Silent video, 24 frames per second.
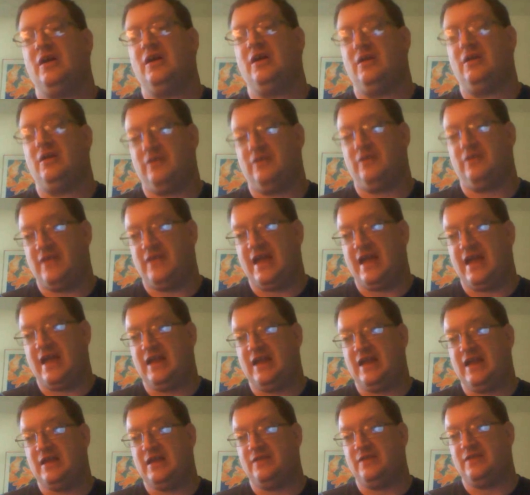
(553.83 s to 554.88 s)
to the
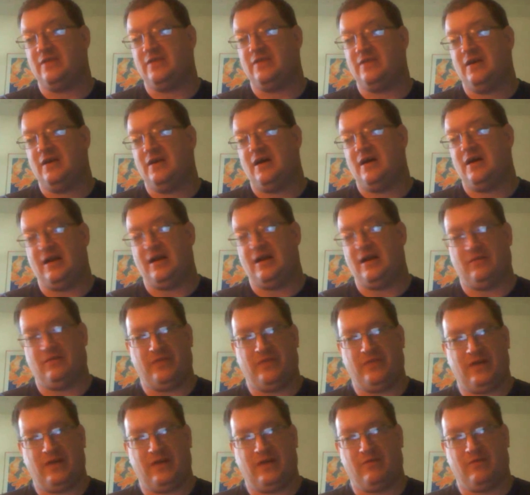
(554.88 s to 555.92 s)
80s, I don't
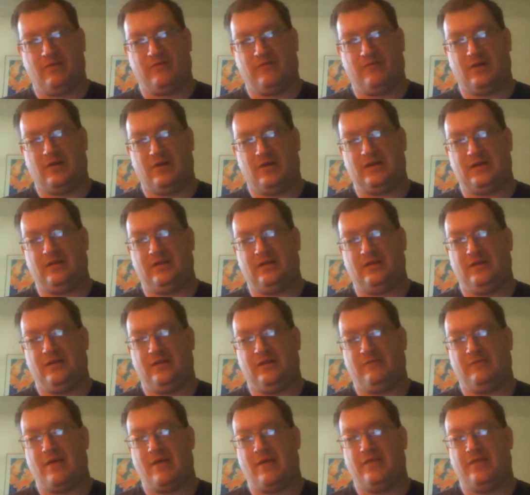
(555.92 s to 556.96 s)
think it would have worked nearly as
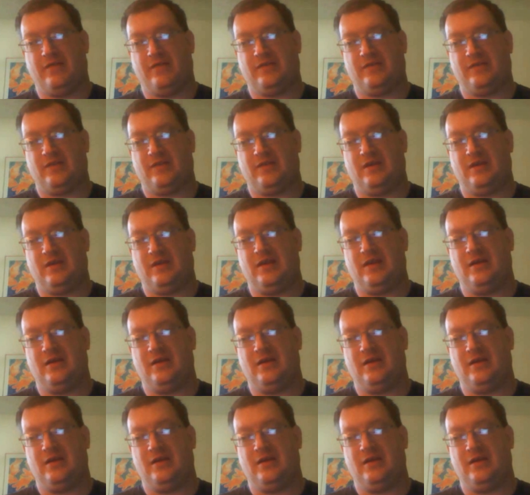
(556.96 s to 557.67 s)
well as it did.